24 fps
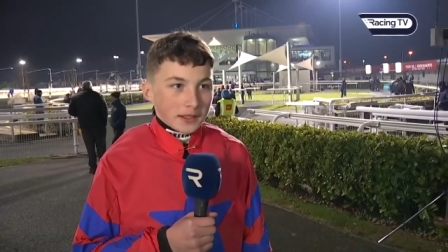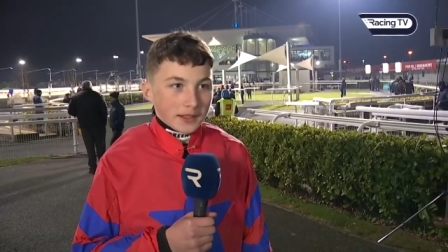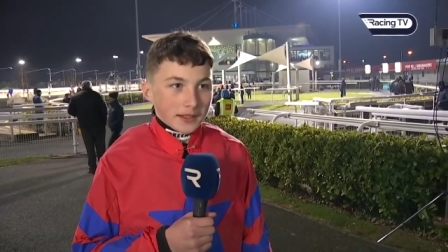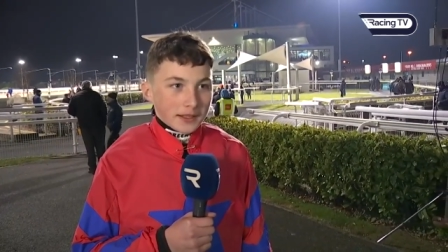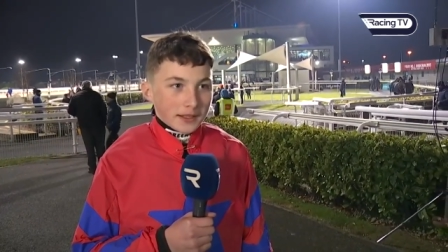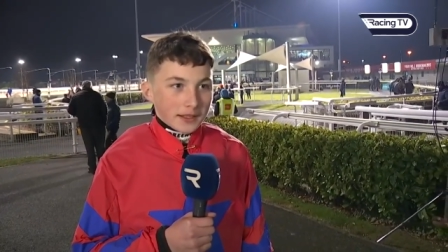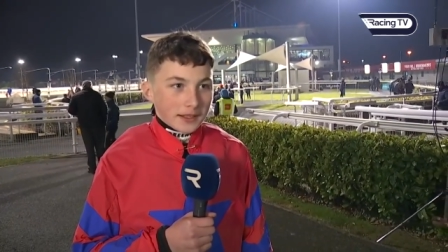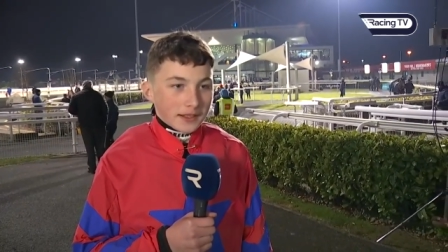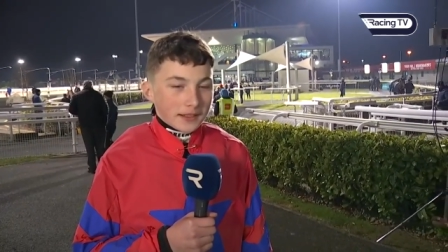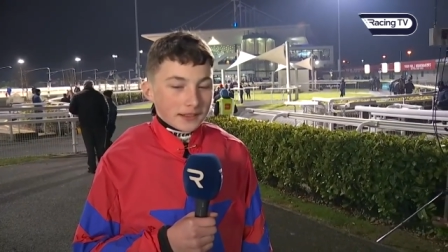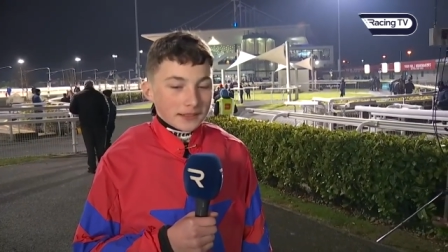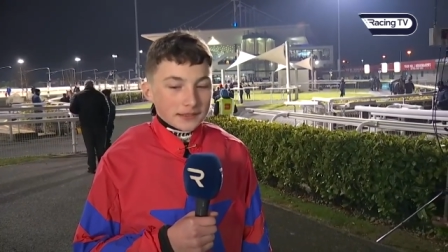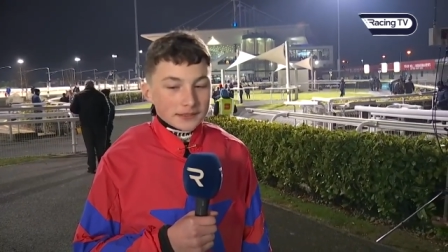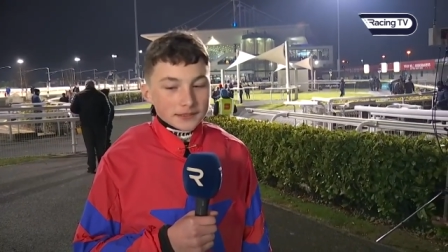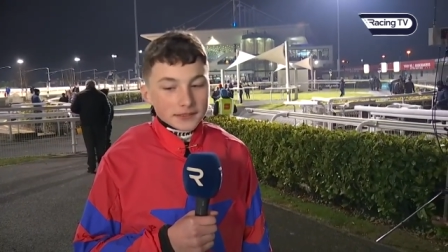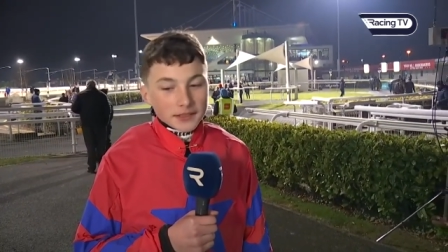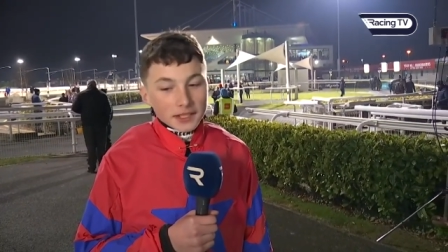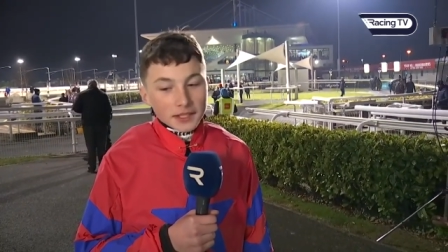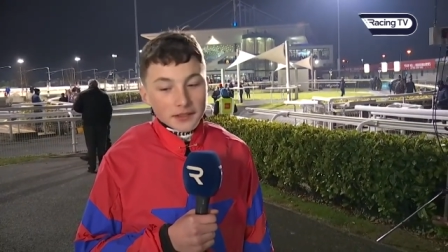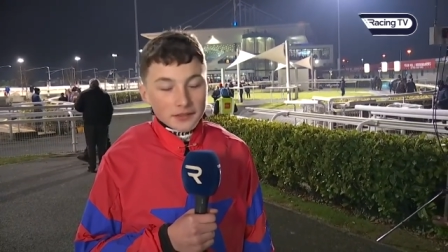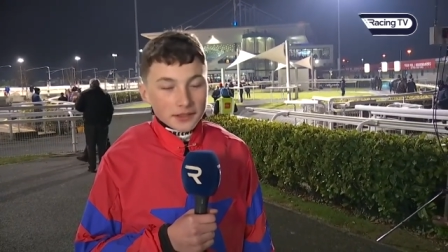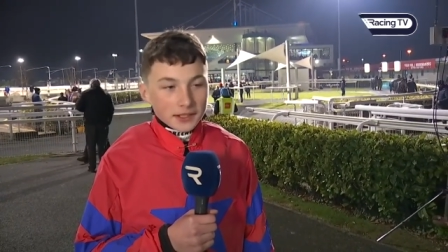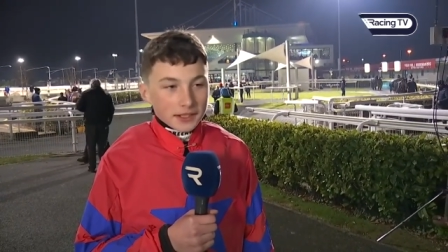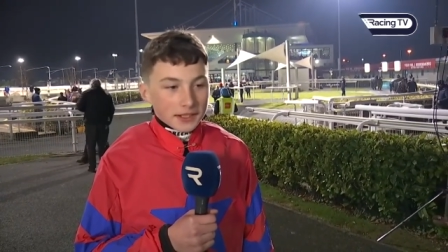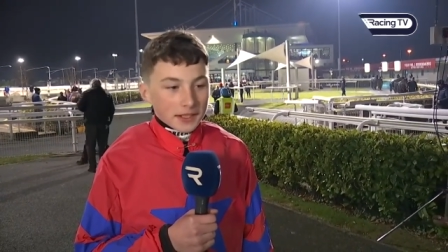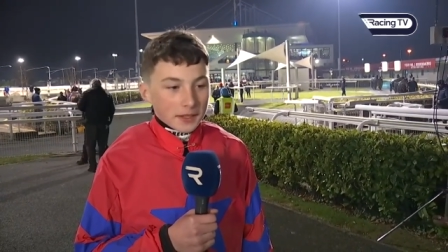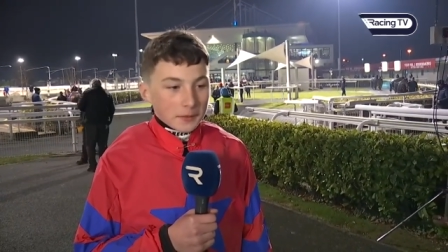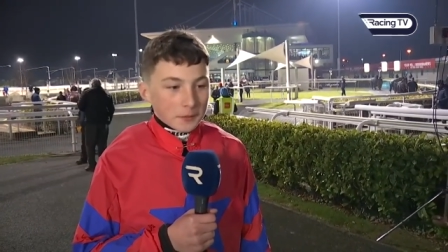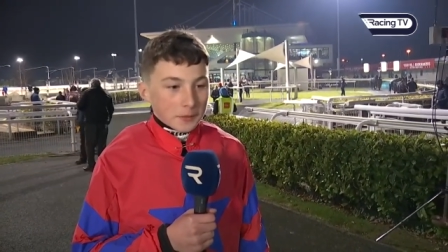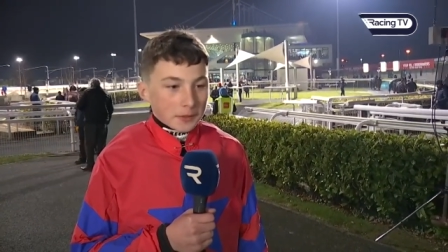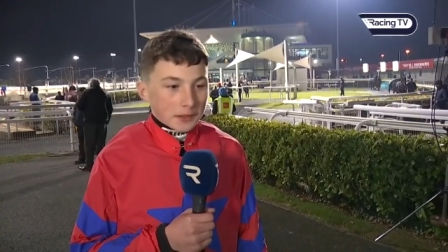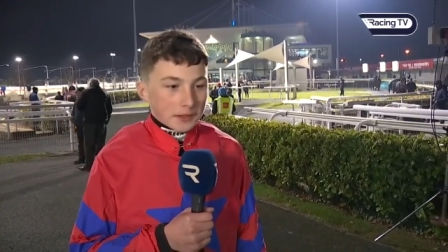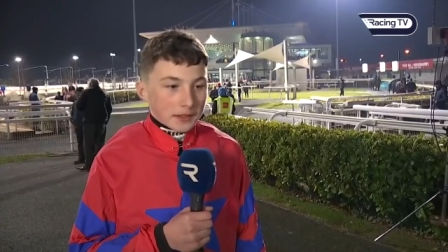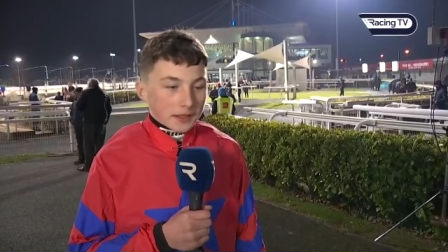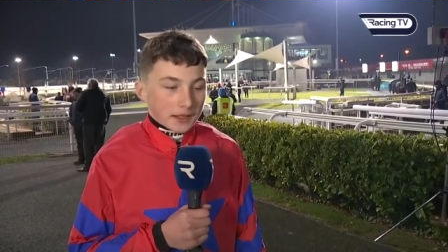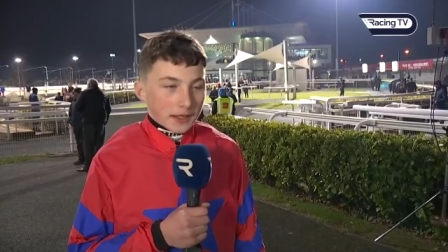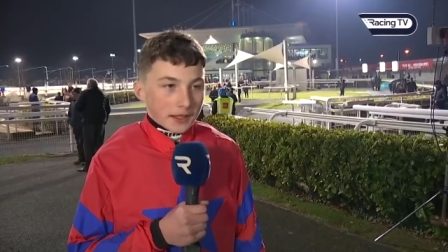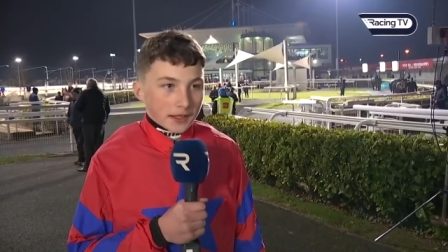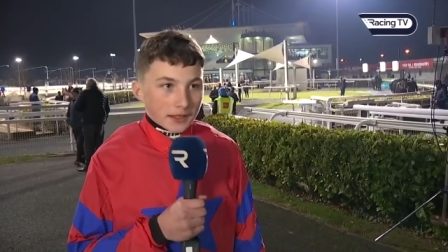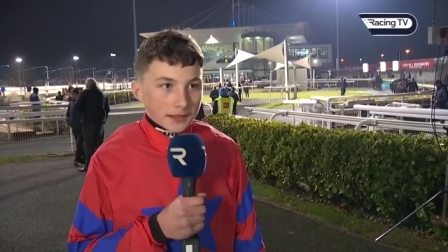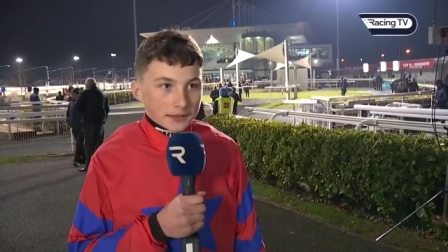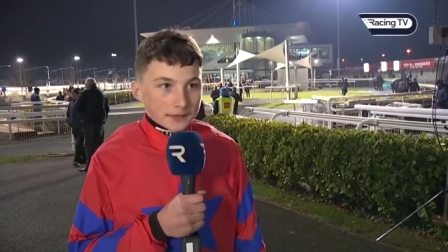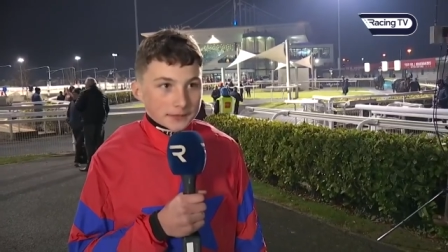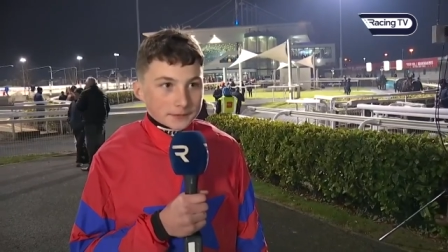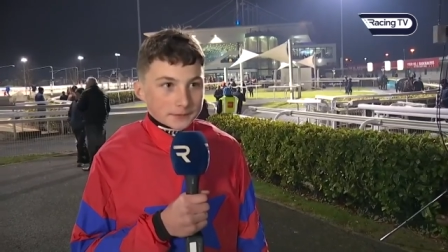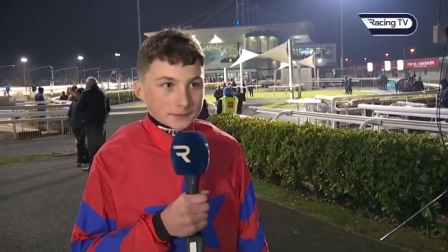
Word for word: and thankfully I came here today.